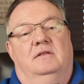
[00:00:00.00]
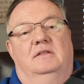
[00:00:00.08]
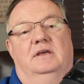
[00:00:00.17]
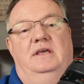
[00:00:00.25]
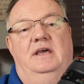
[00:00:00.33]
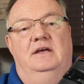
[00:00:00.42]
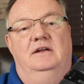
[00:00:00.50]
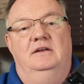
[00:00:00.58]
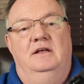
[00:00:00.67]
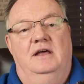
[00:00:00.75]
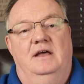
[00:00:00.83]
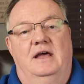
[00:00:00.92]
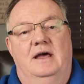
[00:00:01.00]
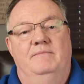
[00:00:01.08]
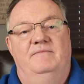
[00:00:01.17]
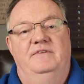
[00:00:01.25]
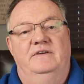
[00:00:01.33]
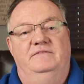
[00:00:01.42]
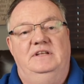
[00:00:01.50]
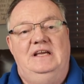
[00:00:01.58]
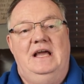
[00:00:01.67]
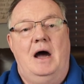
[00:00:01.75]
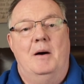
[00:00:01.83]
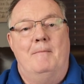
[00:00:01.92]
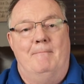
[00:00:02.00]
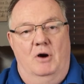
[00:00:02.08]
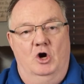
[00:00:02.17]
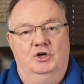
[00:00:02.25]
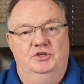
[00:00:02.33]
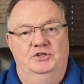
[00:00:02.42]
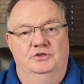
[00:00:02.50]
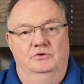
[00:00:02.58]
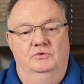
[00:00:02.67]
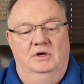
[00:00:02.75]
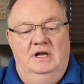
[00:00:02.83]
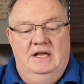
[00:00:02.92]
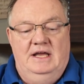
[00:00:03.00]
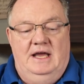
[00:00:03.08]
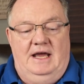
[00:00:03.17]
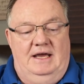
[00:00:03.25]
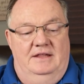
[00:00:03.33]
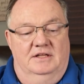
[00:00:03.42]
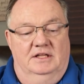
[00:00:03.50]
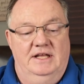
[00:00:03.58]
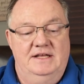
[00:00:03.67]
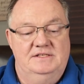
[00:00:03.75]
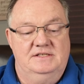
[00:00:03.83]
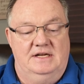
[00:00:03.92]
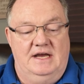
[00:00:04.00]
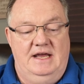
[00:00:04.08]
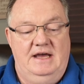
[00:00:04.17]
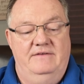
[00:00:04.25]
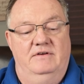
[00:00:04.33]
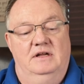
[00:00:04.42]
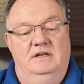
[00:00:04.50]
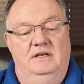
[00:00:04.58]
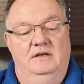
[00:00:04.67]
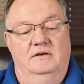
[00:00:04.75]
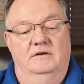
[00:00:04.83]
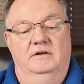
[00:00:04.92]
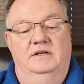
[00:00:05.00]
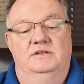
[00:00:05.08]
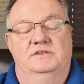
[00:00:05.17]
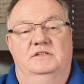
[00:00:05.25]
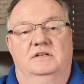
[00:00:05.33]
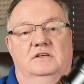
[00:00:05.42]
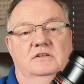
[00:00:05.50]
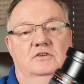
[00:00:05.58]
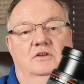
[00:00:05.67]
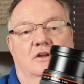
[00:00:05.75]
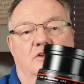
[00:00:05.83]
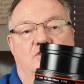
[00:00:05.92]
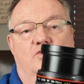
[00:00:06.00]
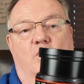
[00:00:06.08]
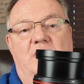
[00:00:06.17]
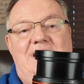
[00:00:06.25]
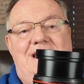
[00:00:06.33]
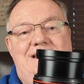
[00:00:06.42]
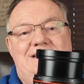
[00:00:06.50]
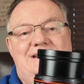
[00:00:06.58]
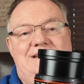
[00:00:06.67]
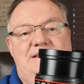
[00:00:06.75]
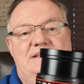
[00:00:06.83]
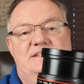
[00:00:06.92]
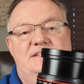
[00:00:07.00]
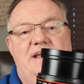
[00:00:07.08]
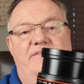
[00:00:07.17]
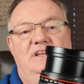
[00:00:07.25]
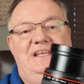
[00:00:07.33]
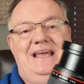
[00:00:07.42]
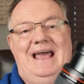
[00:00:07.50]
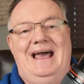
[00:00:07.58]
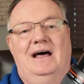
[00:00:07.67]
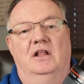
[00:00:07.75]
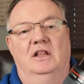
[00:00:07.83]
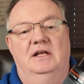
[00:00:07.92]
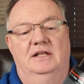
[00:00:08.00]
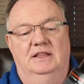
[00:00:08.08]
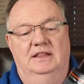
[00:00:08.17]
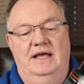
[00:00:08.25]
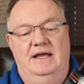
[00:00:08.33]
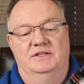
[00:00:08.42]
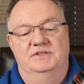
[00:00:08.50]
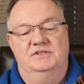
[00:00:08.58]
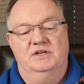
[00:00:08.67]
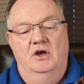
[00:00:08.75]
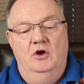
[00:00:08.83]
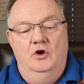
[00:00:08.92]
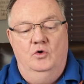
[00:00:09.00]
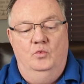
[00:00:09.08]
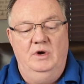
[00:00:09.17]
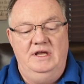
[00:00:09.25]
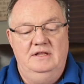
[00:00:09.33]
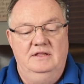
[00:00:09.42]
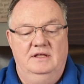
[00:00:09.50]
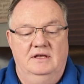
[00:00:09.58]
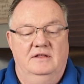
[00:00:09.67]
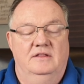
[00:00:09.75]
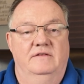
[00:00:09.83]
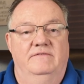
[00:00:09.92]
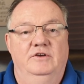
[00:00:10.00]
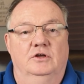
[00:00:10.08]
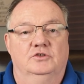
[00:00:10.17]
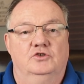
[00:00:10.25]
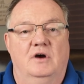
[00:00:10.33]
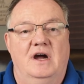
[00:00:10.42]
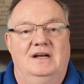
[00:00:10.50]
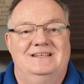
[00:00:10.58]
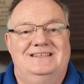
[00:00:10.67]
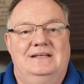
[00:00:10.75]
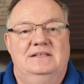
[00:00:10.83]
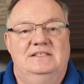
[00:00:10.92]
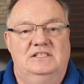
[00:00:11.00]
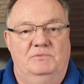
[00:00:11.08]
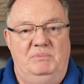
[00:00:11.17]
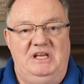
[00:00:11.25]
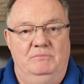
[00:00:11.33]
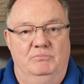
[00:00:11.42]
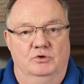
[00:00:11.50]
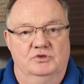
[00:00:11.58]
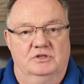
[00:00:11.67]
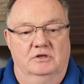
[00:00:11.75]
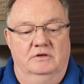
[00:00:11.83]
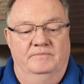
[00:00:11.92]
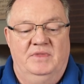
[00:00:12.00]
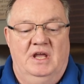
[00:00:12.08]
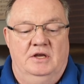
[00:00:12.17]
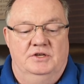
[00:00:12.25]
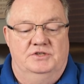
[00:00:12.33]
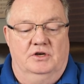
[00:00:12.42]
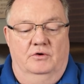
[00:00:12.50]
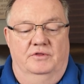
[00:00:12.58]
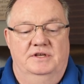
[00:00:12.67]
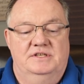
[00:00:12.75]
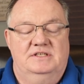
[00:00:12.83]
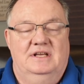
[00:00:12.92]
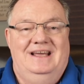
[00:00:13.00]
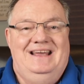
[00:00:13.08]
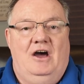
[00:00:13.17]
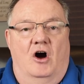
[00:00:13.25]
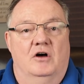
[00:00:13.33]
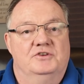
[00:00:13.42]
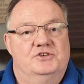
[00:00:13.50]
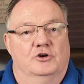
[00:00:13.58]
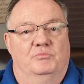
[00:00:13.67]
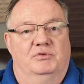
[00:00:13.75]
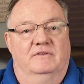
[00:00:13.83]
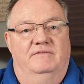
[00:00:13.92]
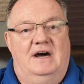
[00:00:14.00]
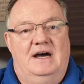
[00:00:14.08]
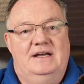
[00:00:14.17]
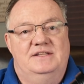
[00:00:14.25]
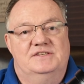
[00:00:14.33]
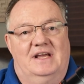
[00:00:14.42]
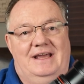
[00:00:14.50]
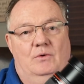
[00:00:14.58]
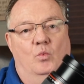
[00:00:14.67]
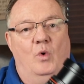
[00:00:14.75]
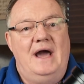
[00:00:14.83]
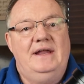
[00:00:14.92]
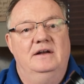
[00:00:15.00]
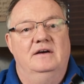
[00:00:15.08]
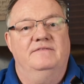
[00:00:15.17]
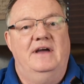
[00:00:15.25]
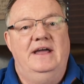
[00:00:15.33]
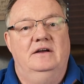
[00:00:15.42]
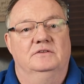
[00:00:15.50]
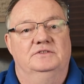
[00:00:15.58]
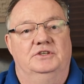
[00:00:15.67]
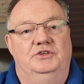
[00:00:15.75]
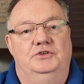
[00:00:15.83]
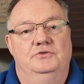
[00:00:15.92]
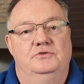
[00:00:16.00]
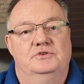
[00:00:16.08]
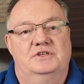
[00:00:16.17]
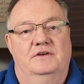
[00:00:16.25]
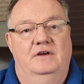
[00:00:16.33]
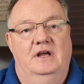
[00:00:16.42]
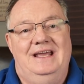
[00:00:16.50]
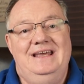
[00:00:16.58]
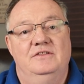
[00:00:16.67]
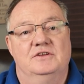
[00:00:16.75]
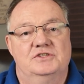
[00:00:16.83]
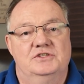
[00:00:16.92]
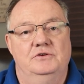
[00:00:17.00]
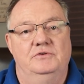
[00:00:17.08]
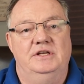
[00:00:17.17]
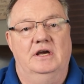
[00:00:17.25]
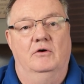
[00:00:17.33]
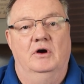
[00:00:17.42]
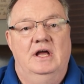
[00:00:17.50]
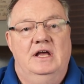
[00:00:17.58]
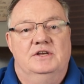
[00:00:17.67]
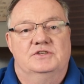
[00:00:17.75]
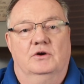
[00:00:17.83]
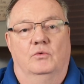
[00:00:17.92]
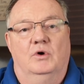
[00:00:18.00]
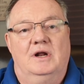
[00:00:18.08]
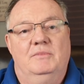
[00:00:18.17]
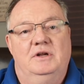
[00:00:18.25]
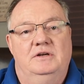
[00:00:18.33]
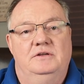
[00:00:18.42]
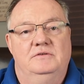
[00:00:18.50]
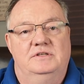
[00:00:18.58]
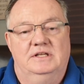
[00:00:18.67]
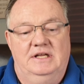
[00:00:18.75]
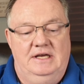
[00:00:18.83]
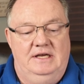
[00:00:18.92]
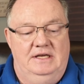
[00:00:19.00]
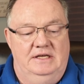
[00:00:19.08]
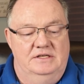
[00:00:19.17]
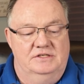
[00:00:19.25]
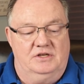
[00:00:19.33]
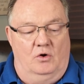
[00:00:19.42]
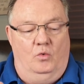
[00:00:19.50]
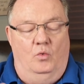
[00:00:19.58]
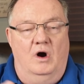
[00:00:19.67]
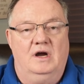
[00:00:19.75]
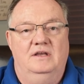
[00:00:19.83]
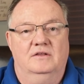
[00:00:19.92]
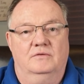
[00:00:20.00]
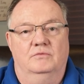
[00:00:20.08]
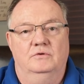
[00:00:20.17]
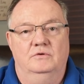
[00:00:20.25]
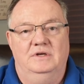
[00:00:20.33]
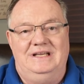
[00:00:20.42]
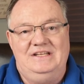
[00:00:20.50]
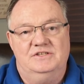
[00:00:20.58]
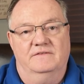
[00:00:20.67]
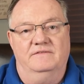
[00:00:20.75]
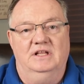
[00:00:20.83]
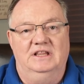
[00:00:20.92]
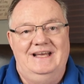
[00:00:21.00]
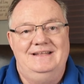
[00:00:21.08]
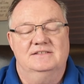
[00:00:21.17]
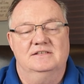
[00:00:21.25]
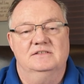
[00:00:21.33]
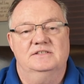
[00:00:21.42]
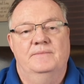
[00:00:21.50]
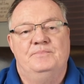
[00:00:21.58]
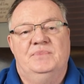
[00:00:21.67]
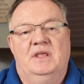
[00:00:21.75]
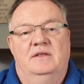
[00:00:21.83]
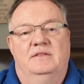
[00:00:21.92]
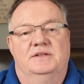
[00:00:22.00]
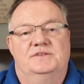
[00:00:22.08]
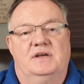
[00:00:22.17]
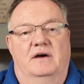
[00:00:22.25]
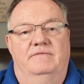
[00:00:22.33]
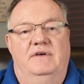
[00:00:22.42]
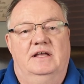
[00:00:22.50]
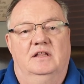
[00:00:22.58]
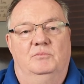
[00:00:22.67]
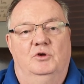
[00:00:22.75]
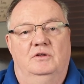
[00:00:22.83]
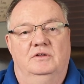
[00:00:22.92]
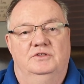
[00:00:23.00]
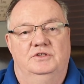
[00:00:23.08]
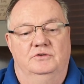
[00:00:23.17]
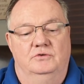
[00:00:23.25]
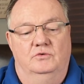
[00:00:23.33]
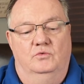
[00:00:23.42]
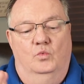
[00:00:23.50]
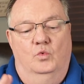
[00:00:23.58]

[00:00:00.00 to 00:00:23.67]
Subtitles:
the Canon M50 Mark II. And the lens that I have on here is the 28-70L lens with the Viltrox speed booster. So this also provides a wide enough angle to use in the studio. So what I'm going to do today is walk you through each of the lenses that's available to